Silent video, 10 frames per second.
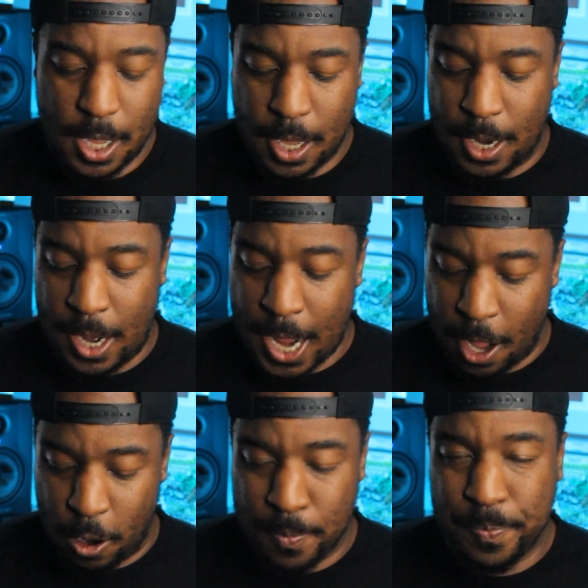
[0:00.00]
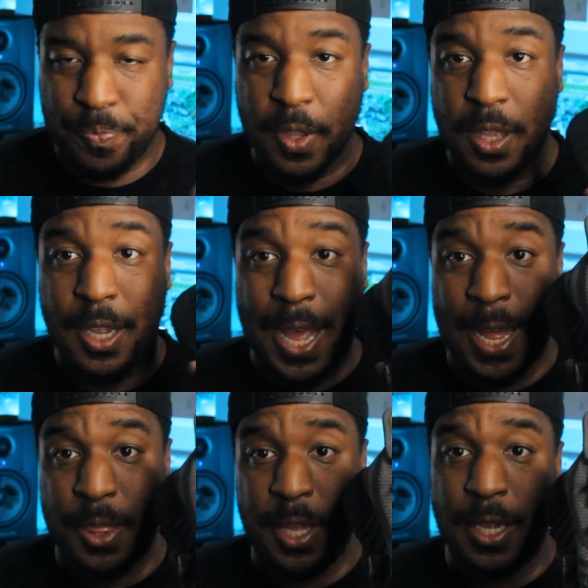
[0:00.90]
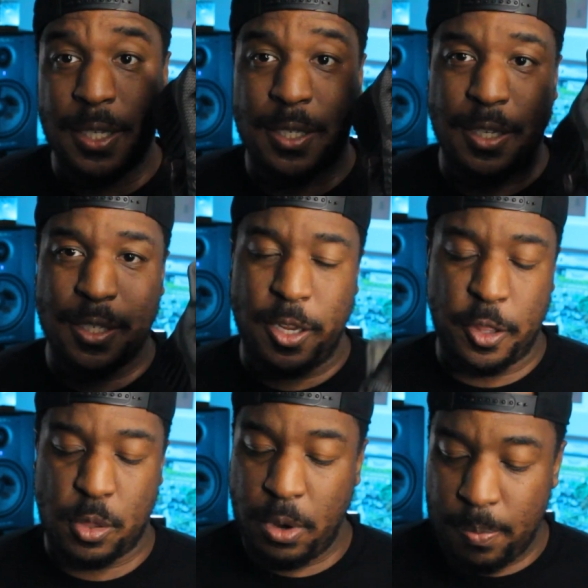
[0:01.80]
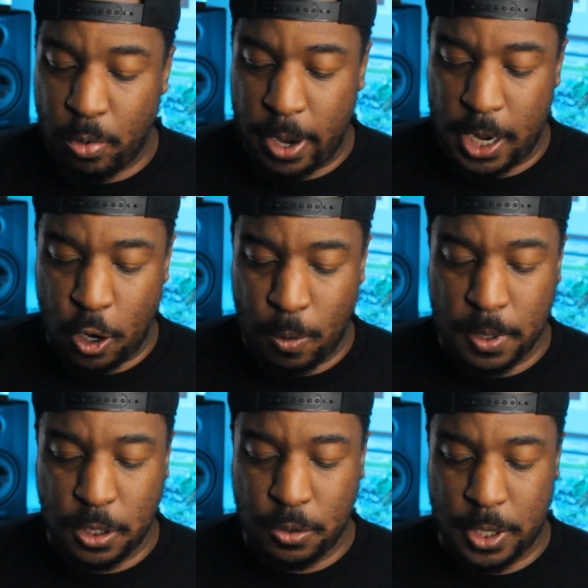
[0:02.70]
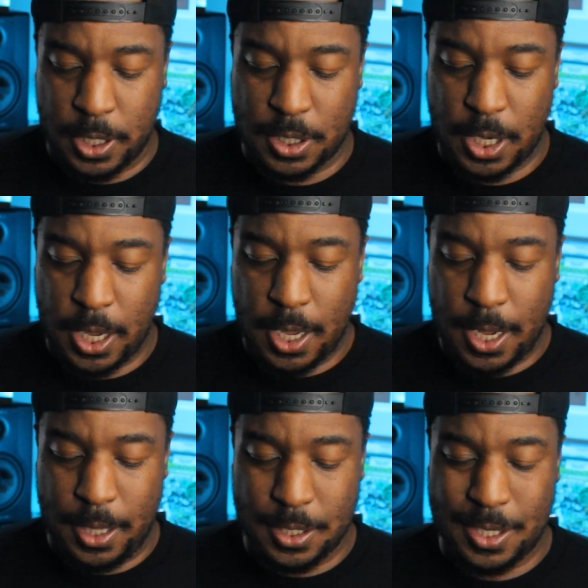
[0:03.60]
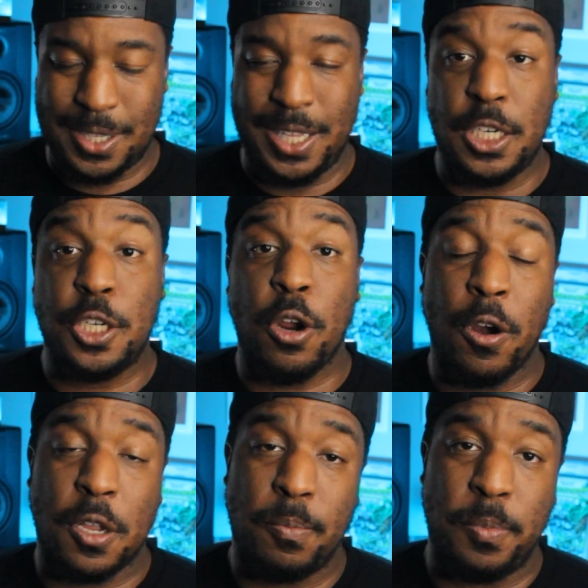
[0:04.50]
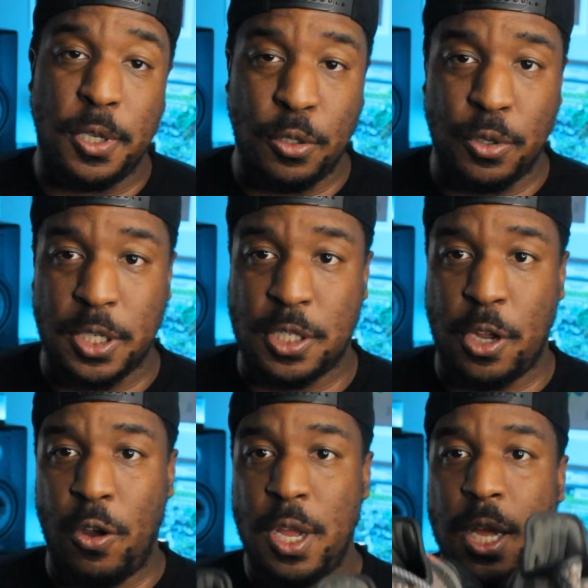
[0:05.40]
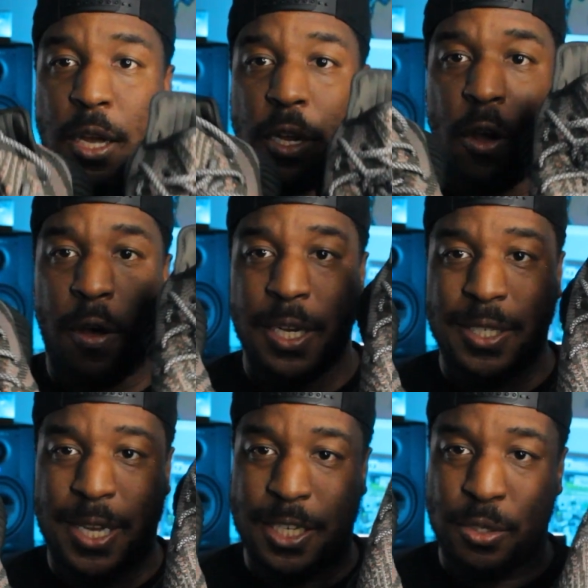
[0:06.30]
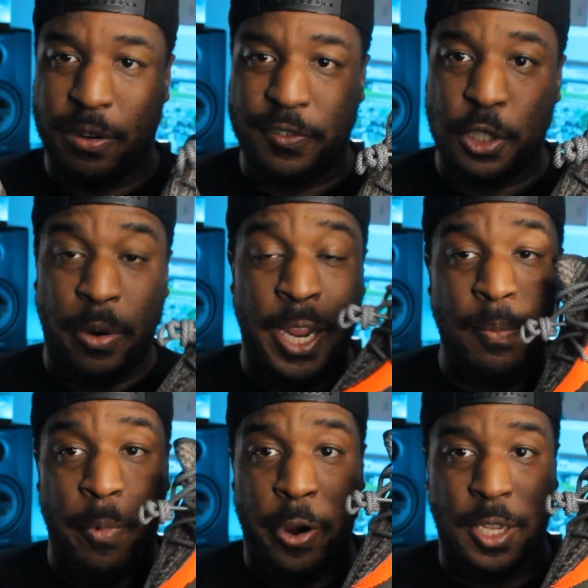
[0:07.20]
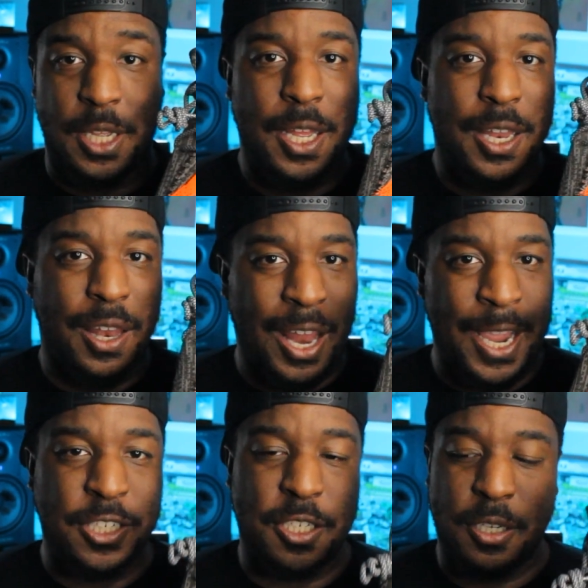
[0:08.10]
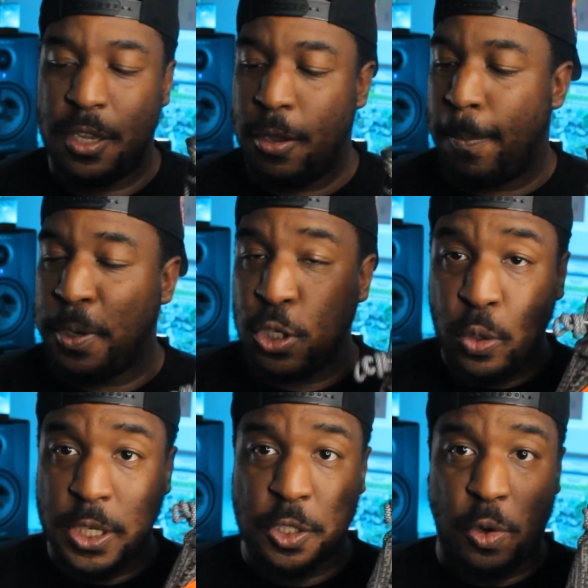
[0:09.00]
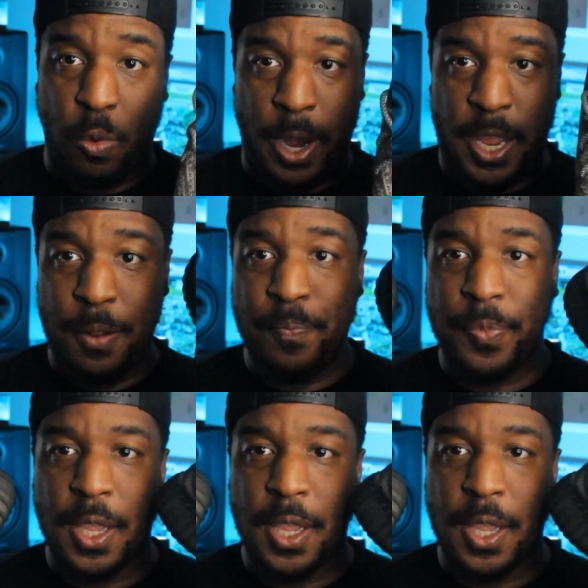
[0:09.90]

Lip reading: And now you got these. This is the 3.0 Belugas. And this is the dark Beluga. So gone is that sort of trademark light bluish gray.